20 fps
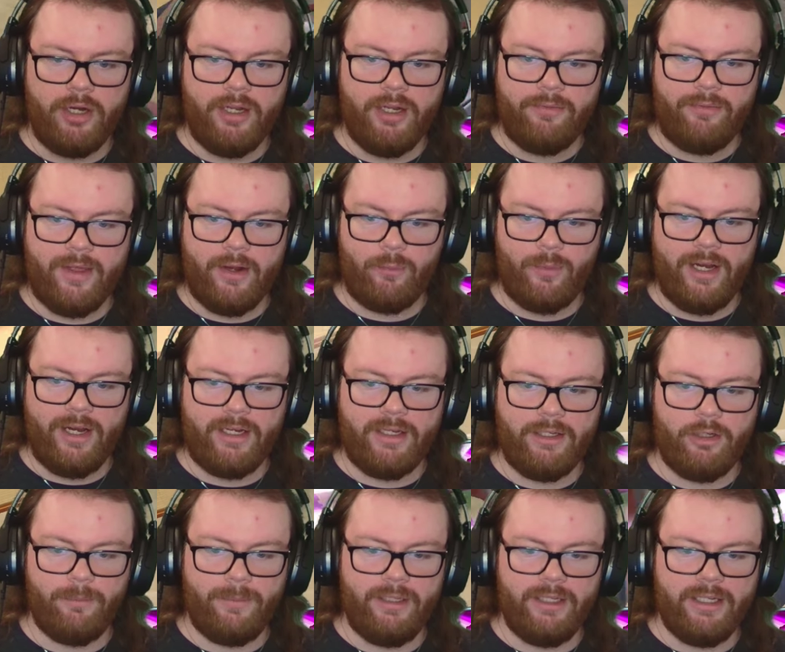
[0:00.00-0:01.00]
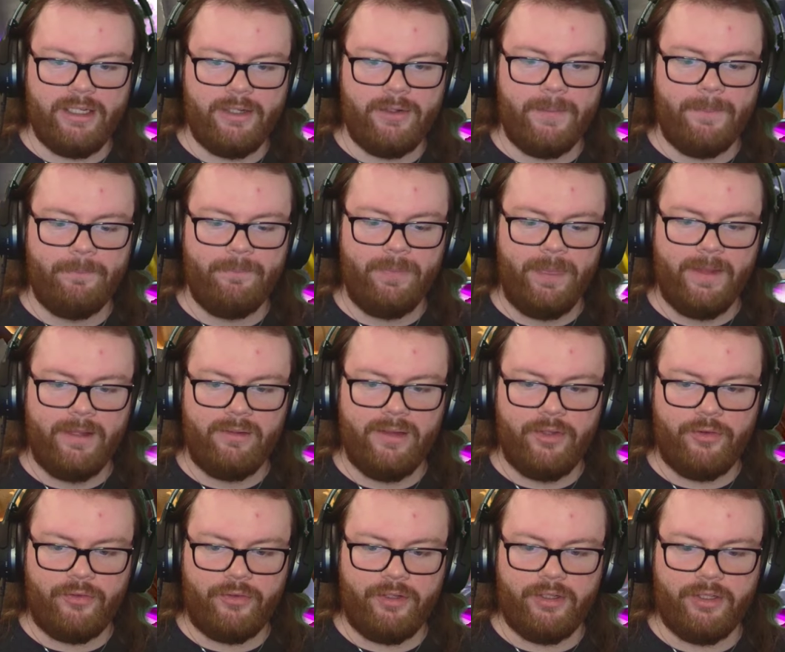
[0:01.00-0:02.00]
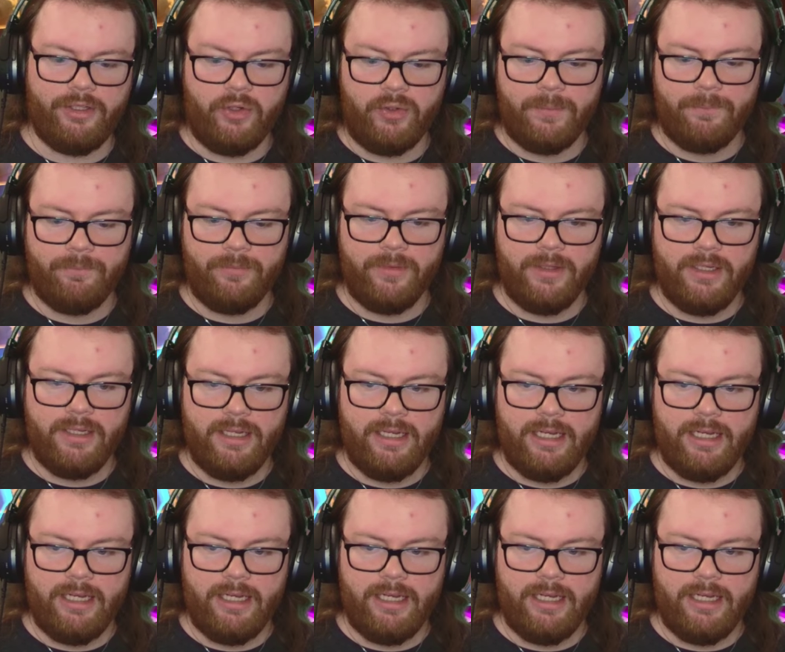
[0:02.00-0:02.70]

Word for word: enough that Rei can heal me now. Let's go. I'm